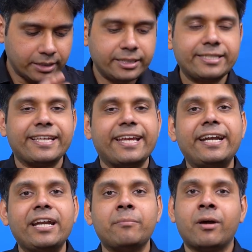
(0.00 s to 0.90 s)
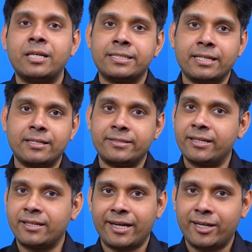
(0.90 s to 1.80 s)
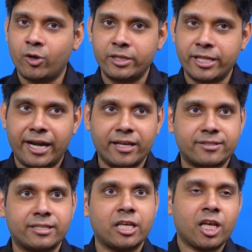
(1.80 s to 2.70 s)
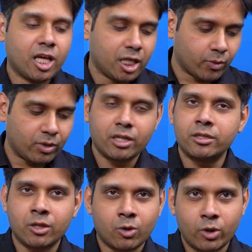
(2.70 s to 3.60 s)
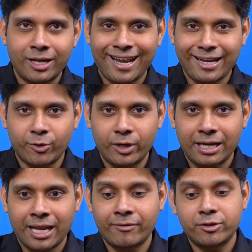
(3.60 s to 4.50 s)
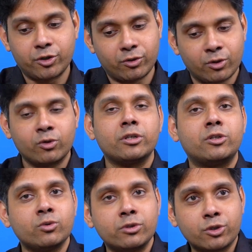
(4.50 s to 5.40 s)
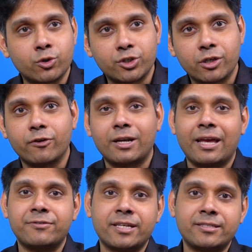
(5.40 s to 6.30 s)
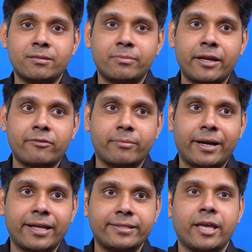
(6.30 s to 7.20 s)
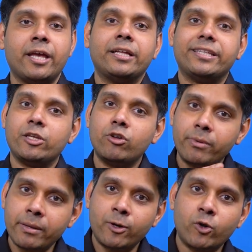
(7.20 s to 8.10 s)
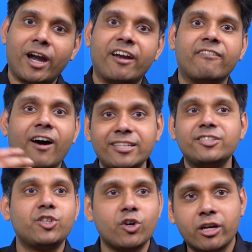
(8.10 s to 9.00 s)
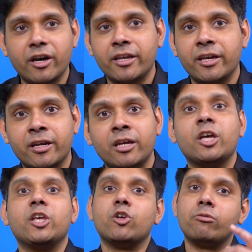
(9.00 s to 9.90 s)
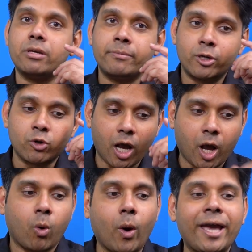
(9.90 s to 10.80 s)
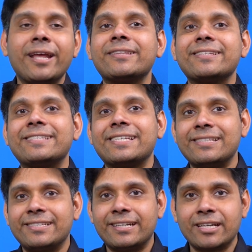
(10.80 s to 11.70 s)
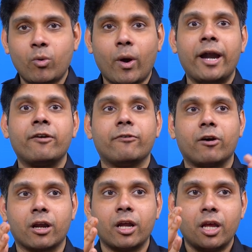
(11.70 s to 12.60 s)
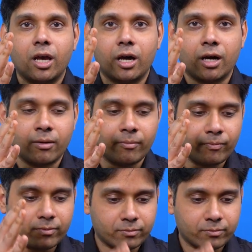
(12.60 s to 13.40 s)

this in-demand skill is there right now in the industry. You will learn the coding language. You will know the tools crucial for life science and bioinformatics. Then you will be able to advance your career. You will be able to acquire the skill set required for to